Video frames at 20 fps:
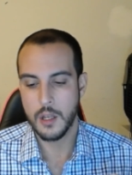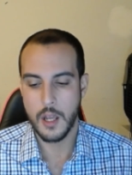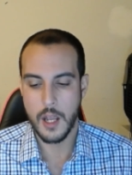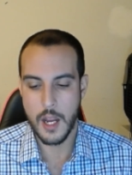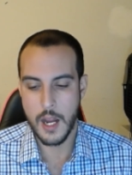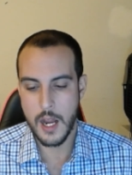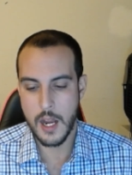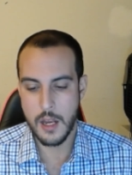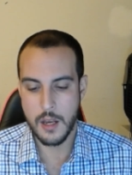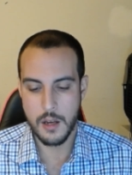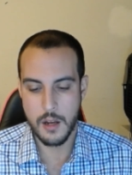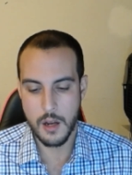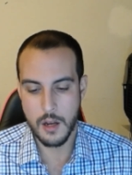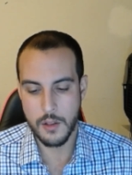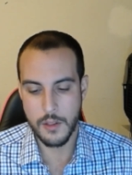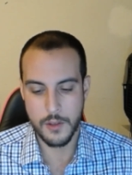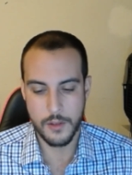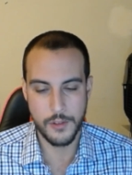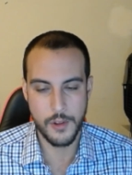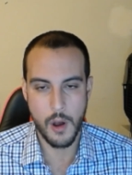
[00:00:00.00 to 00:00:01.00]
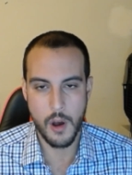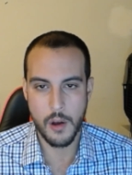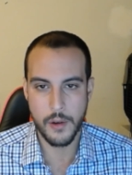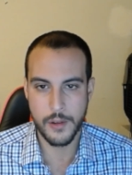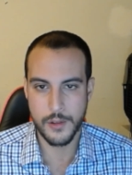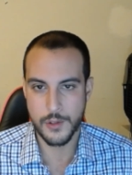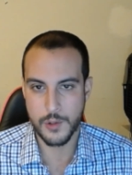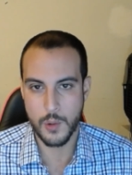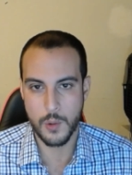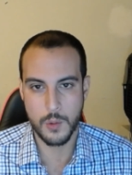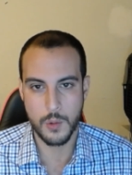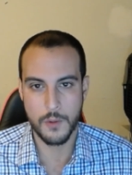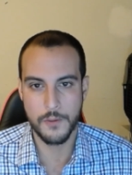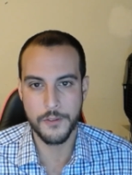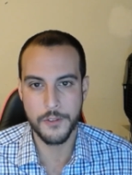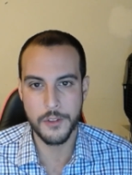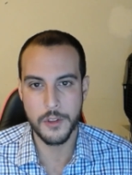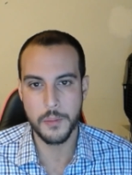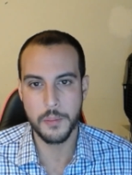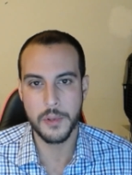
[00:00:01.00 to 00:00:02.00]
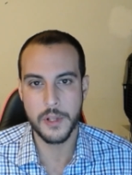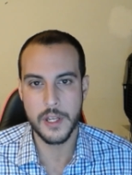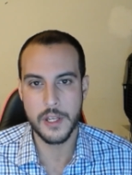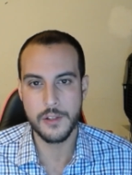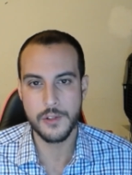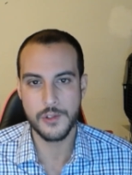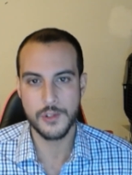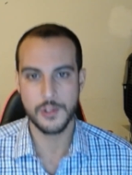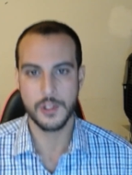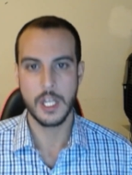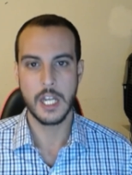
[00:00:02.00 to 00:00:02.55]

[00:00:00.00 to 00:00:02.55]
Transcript: and the dog is all over the place,